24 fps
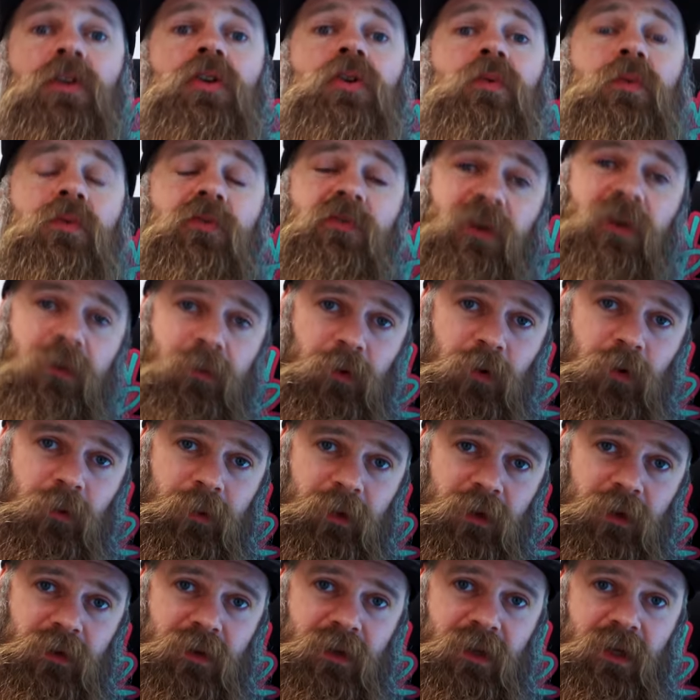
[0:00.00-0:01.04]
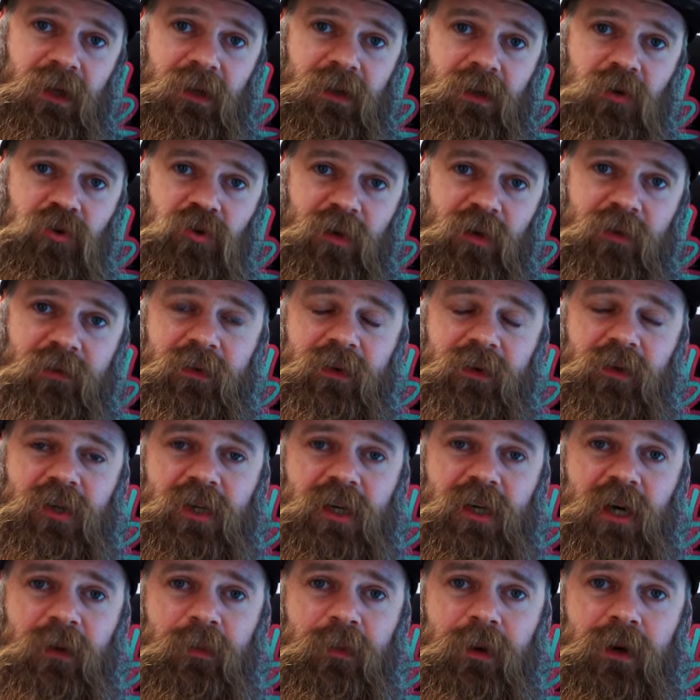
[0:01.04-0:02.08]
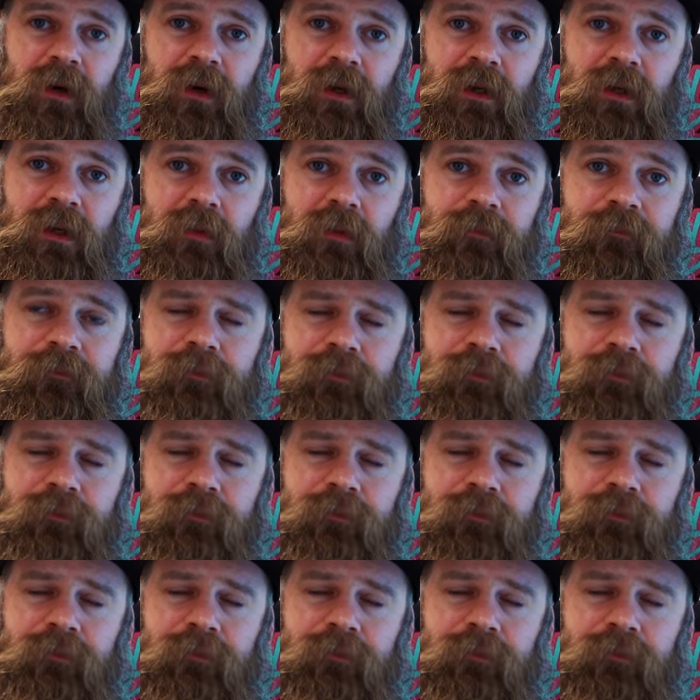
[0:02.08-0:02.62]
you will see Braw Beard in the Trade Village car park,